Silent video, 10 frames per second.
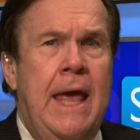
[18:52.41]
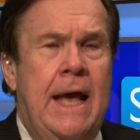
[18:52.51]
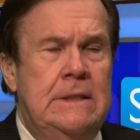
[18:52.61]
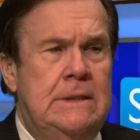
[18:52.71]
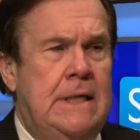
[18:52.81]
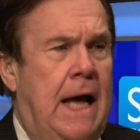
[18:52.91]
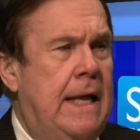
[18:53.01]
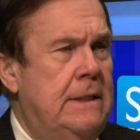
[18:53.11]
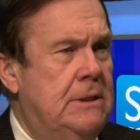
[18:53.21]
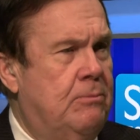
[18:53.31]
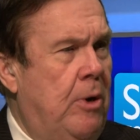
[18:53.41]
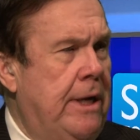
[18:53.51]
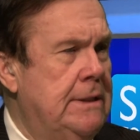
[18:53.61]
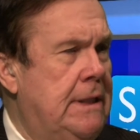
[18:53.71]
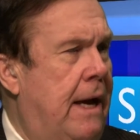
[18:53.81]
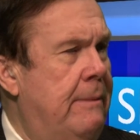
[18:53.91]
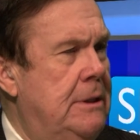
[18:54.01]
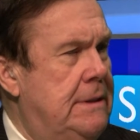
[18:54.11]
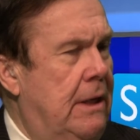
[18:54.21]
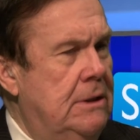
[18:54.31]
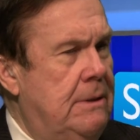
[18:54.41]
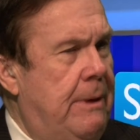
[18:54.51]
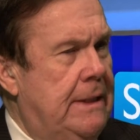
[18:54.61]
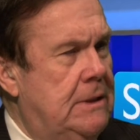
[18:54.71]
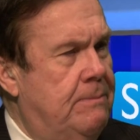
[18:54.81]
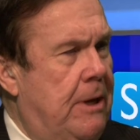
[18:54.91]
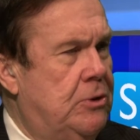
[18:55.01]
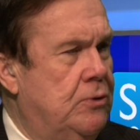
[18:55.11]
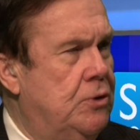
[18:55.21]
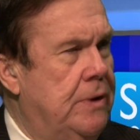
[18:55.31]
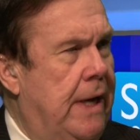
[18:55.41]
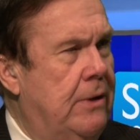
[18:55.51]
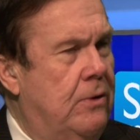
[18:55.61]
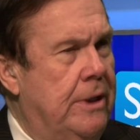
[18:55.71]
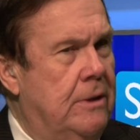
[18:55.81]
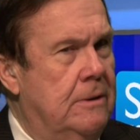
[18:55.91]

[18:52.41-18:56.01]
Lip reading: And Scott, spring is coming. Tell us about the specials you got going on.